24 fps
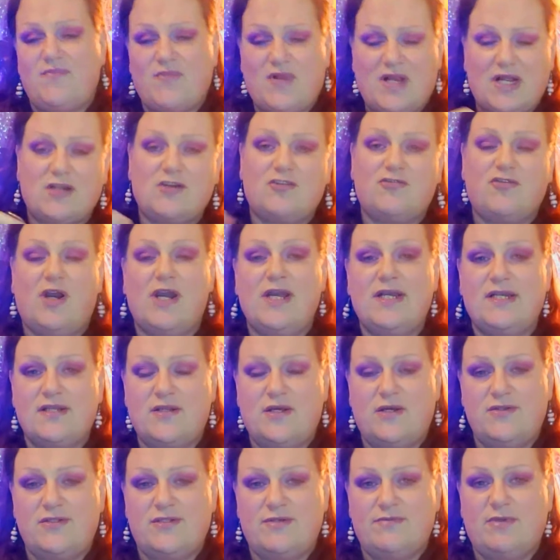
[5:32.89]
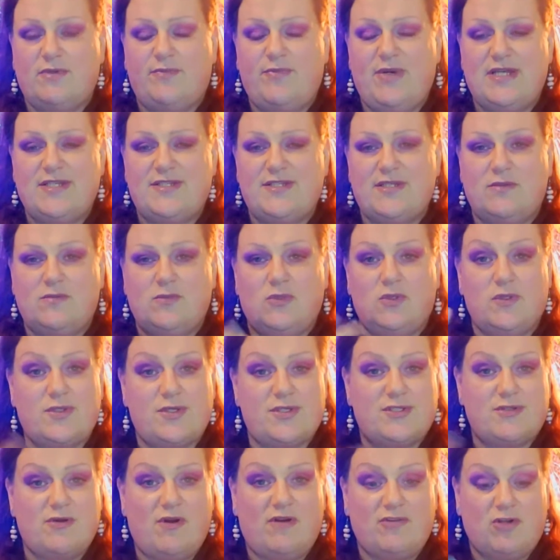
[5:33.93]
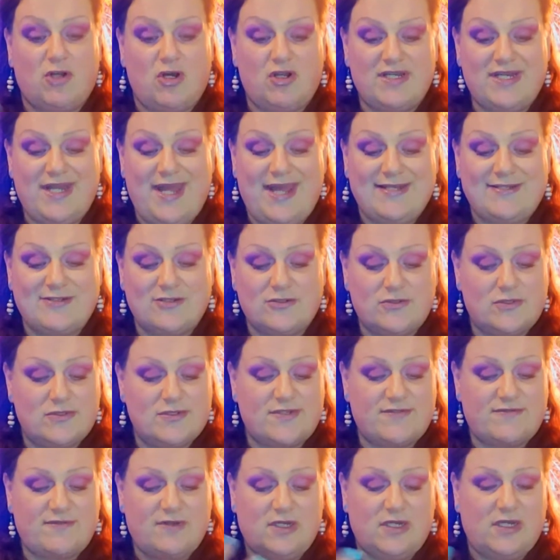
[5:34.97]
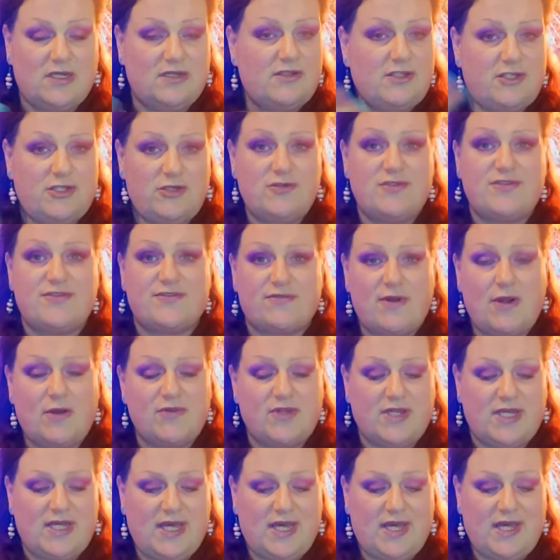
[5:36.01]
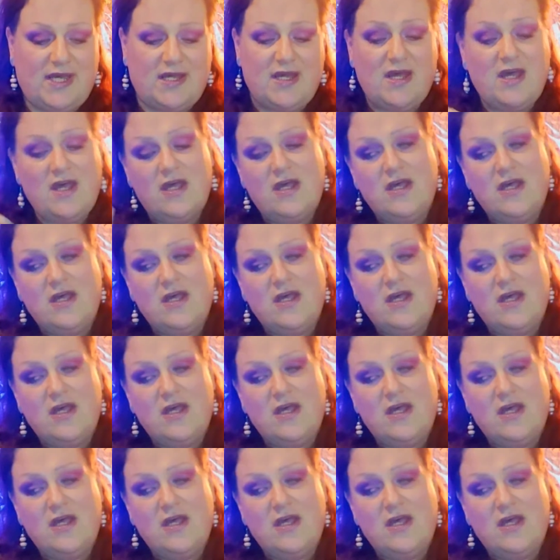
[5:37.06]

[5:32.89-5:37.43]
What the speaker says: and grinding those in my pestle and mortar, so I've got nettles for use throughout the year.